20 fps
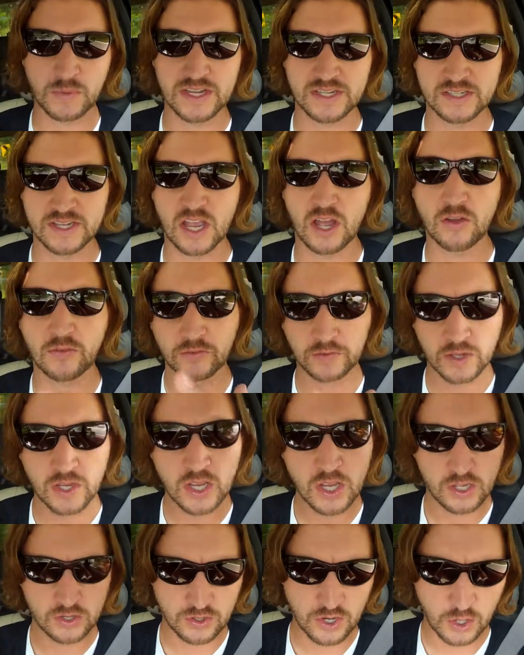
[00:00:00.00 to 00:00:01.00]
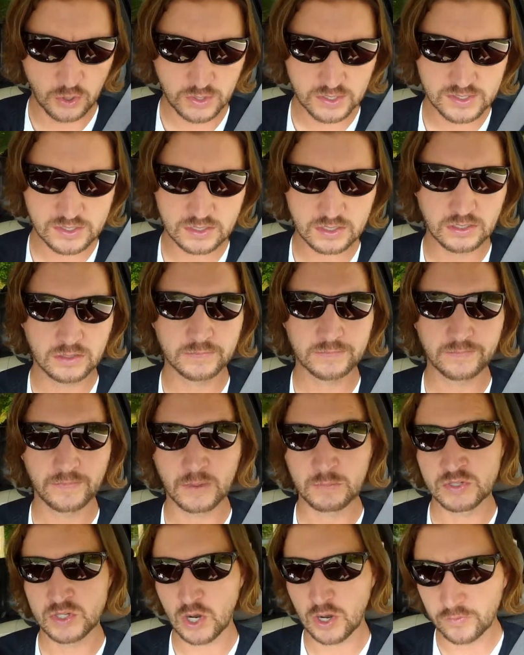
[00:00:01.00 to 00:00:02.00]
myself noticed,
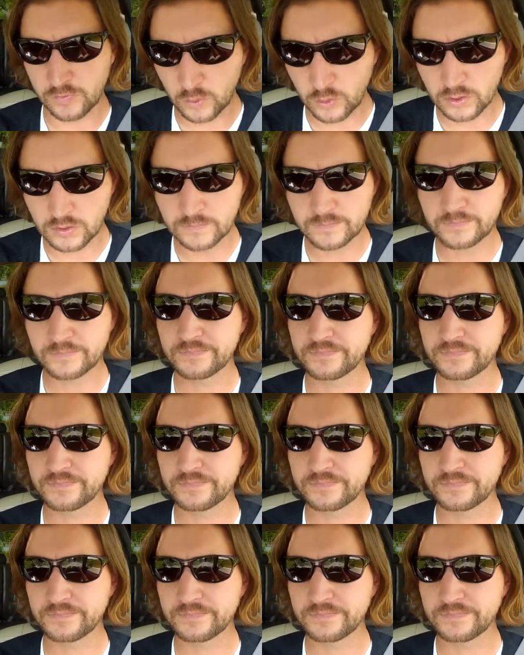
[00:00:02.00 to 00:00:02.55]
Sorry, Ford.